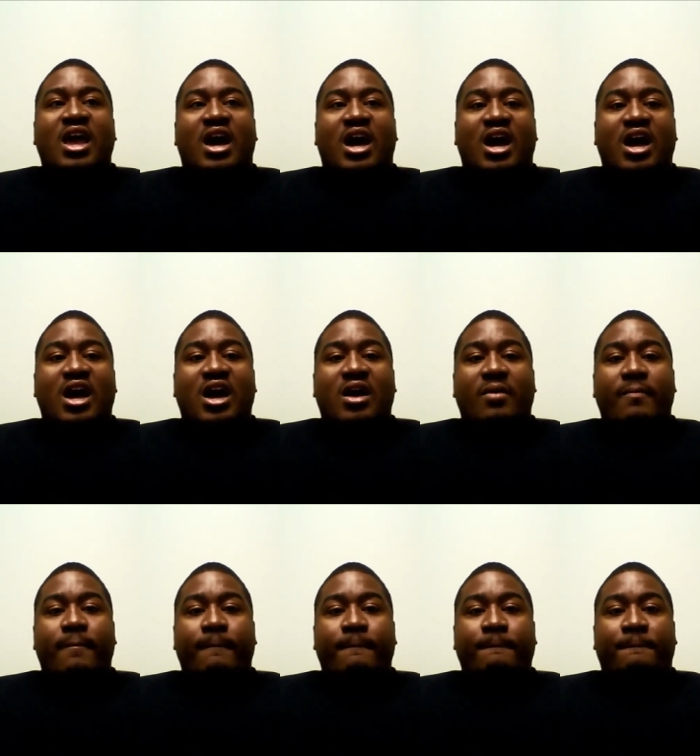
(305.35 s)

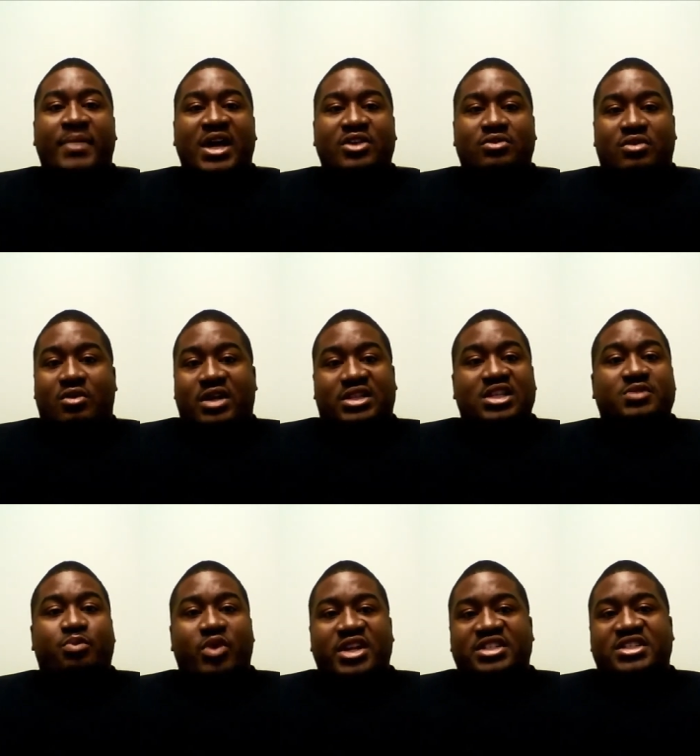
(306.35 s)
Um, but you know, at
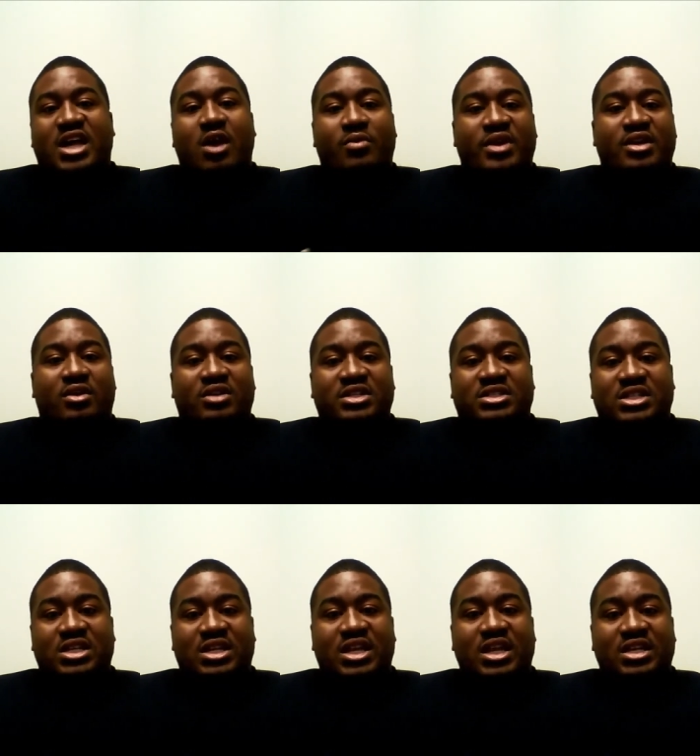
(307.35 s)
this point, it's already on the
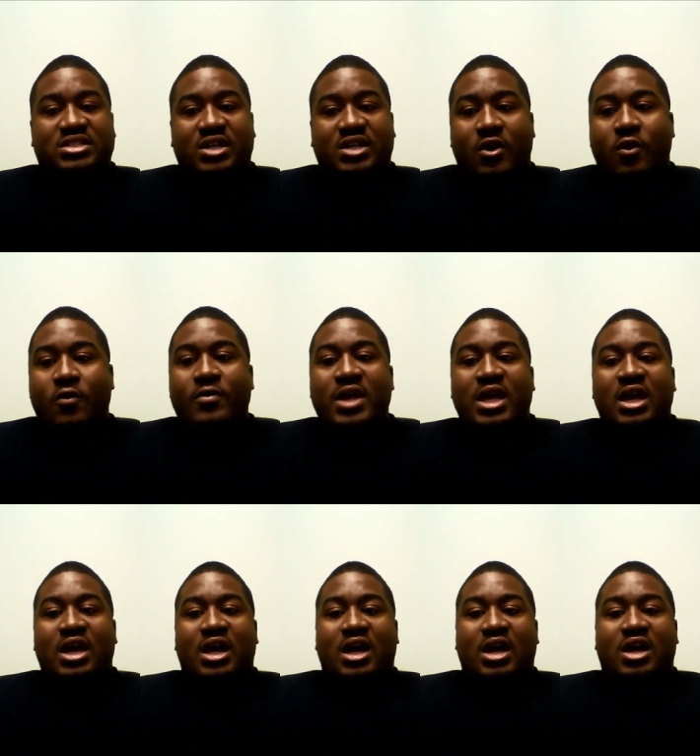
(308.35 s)
CD. So
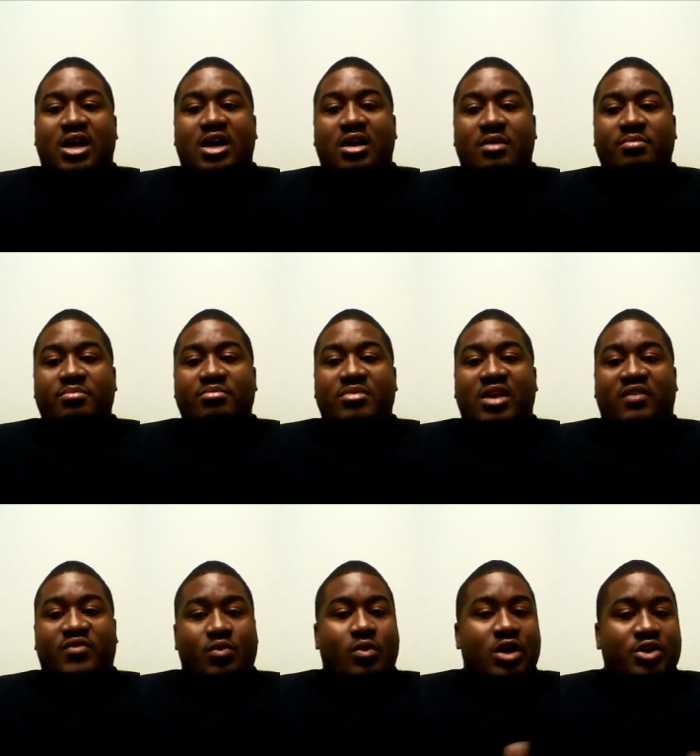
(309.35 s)
um,
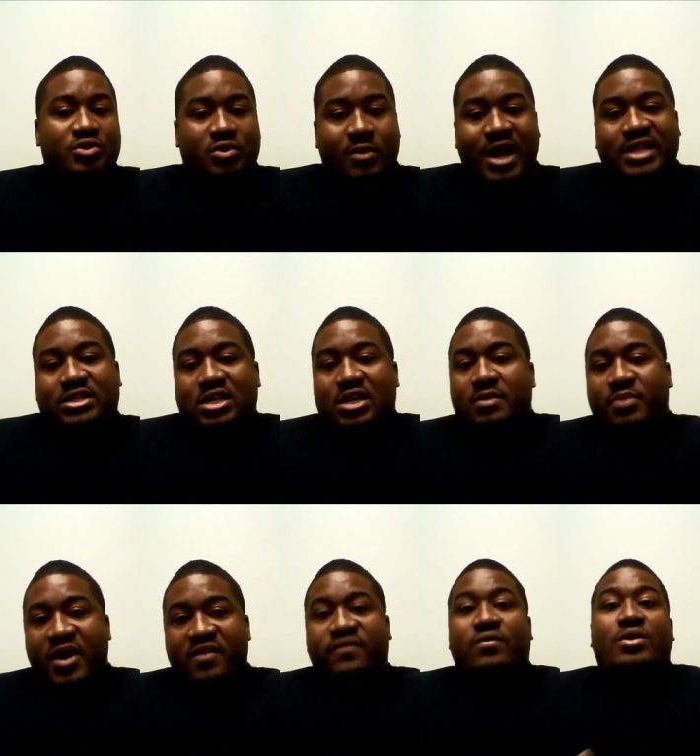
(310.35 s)
if you want to do the right thing and
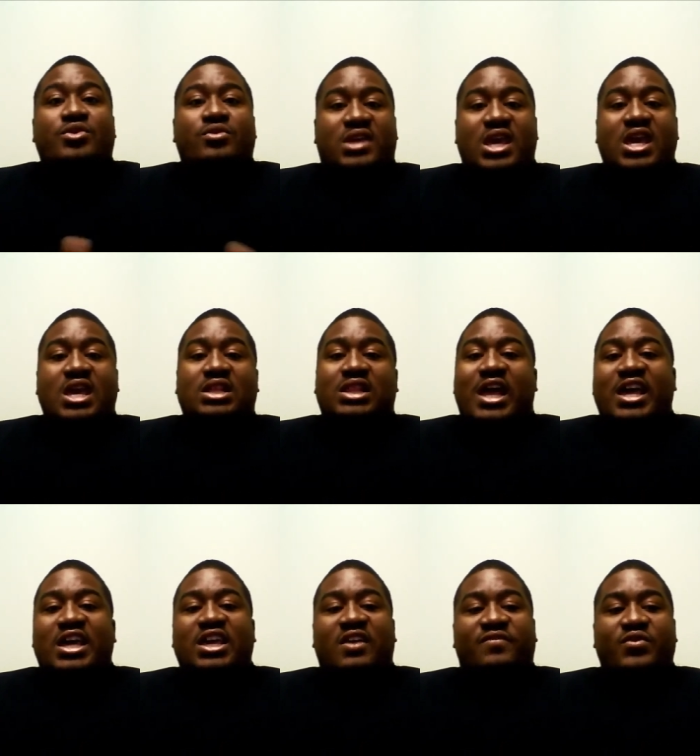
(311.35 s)
pay for it, you can.
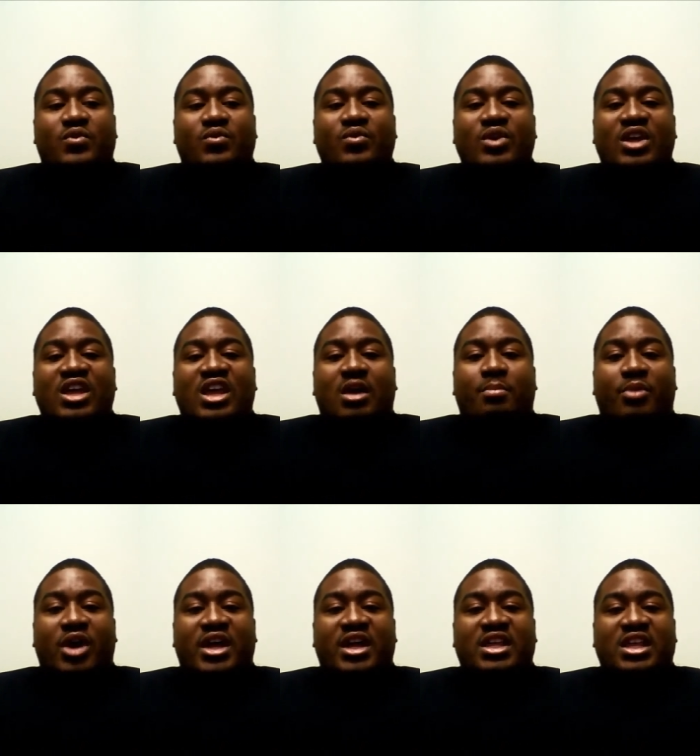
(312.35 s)
Like if you,
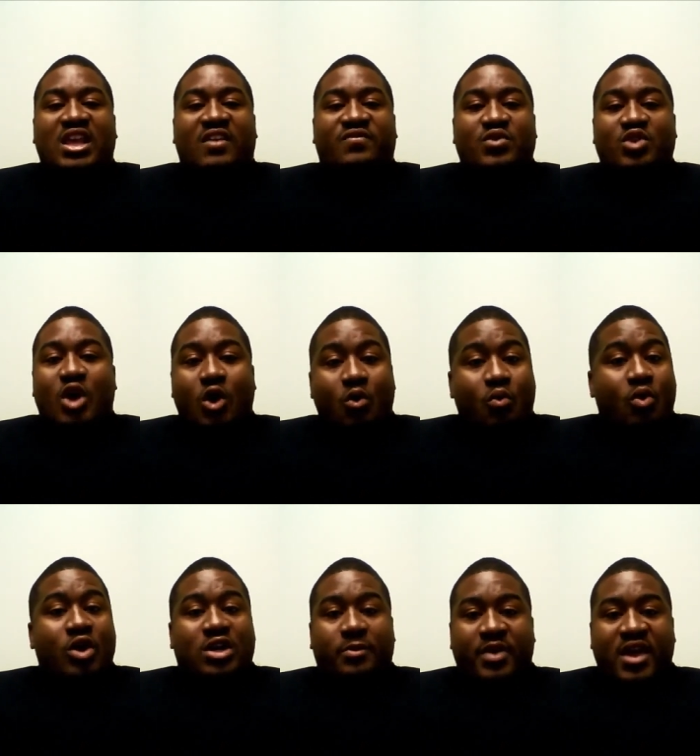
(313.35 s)
but if you don't
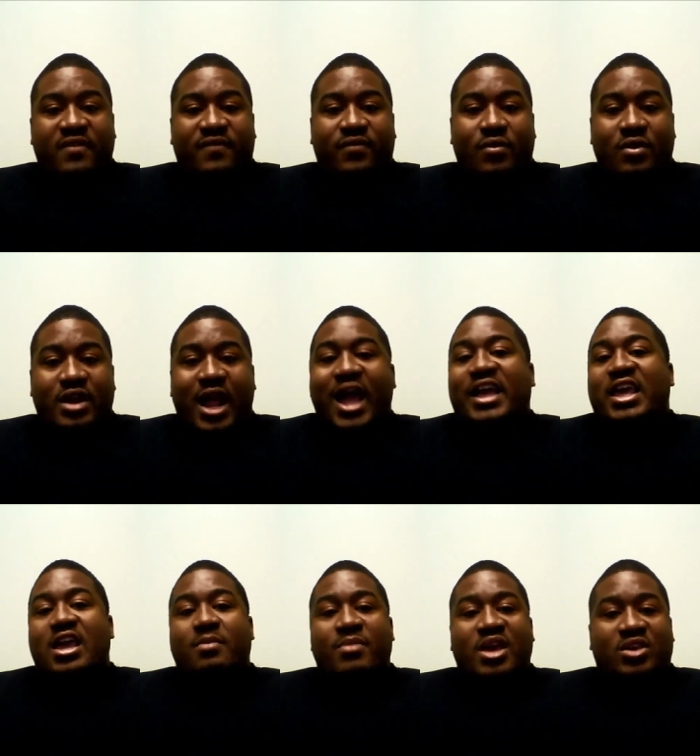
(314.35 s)
want to pay for it, I
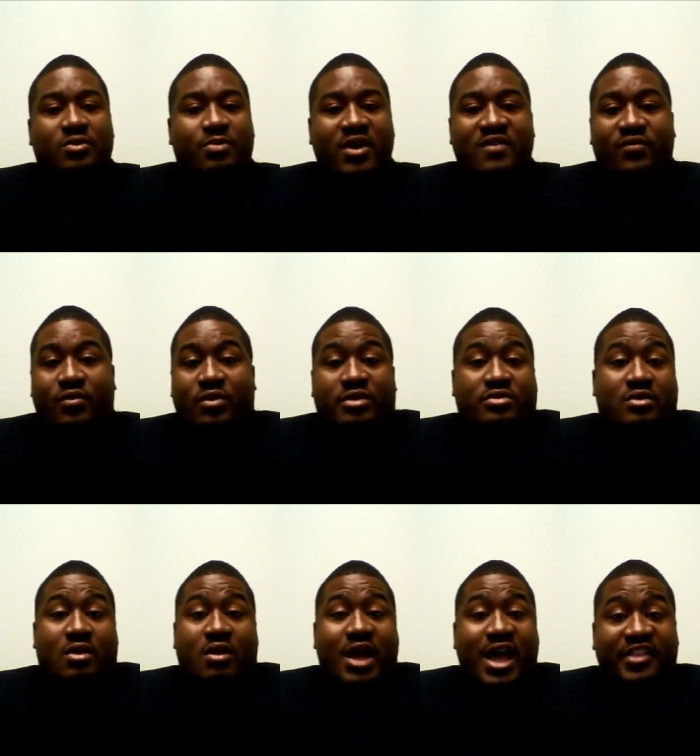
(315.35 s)
can't make you pay for it.
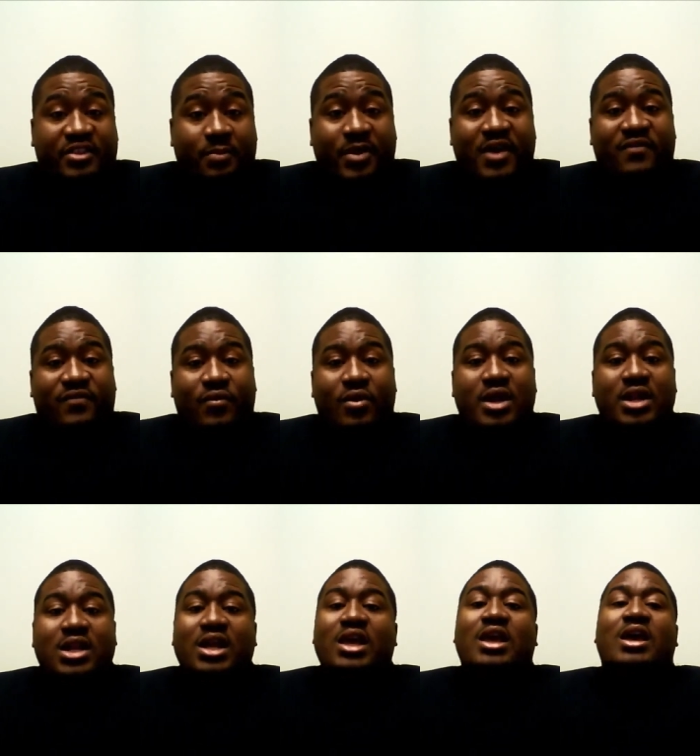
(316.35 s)
You don't have to pay for it.